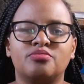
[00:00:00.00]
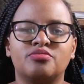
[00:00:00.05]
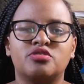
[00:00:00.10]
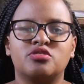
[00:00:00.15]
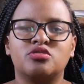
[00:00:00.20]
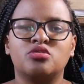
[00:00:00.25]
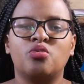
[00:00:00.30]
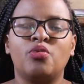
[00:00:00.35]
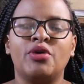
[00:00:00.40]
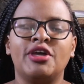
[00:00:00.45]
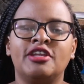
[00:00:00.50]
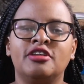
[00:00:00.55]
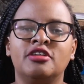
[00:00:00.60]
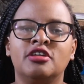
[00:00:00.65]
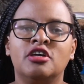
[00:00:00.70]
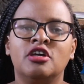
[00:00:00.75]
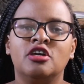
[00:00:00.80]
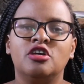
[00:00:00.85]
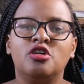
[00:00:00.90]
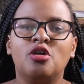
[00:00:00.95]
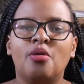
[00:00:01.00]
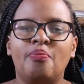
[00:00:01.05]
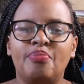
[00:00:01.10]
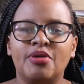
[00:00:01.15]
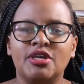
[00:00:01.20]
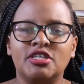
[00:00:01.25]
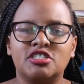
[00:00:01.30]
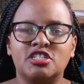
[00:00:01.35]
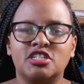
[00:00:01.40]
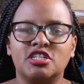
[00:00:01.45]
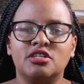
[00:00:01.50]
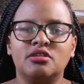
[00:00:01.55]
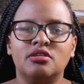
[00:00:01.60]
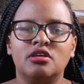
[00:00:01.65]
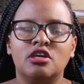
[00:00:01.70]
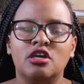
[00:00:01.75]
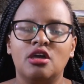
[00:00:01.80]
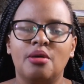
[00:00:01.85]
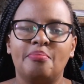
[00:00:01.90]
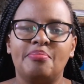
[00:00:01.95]
So when you're pitching,
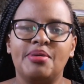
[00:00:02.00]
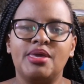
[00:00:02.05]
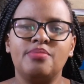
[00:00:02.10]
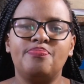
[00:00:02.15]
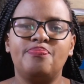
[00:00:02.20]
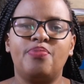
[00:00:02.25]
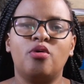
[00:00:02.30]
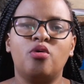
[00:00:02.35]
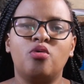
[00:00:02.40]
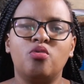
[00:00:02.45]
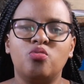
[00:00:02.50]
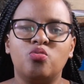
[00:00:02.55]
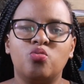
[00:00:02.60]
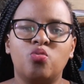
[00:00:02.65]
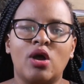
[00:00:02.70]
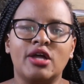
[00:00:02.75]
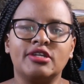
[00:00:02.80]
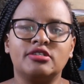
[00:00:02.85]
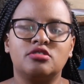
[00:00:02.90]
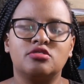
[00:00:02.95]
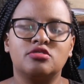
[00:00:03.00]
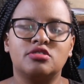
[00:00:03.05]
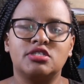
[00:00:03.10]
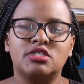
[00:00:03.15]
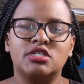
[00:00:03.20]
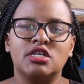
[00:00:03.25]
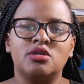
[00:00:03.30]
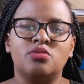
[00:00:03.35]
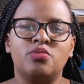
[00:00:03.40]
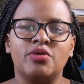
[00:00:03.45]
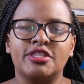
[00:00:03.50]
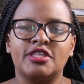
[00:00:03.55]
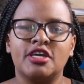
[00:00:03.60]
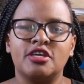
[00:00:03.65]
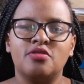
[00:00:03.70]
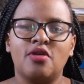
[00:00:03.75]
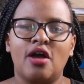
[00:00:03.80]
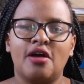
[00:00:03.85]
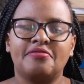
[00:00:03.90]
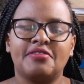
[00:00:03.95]
people want to see whether
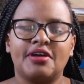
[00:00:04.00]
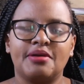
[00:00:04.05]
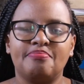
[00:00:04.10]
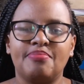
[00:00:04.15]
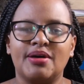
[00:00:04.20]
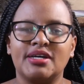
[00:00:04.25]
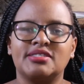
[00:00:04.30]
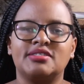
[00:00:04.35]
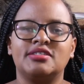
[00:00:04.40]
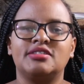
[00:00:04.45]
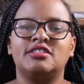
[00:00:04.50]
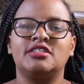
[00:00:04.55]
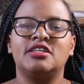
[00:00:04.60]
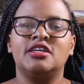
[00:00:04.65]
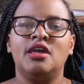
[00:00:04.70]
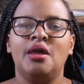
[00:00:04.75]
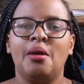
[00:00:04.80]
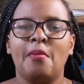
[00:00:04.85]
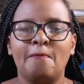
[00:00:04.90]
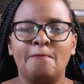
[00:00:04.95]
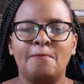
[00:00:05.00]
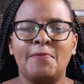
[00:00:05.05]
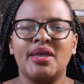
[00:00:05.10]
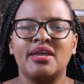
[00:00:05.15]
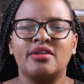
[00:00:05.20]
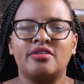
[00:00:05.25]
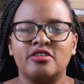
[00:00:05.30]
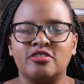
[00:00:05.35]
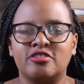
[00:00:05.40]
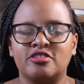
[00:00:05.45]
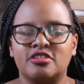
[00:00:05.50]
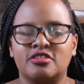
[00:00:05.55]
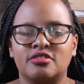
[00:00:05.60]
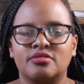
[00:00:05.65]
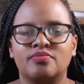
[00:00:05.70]
you have capacity, period.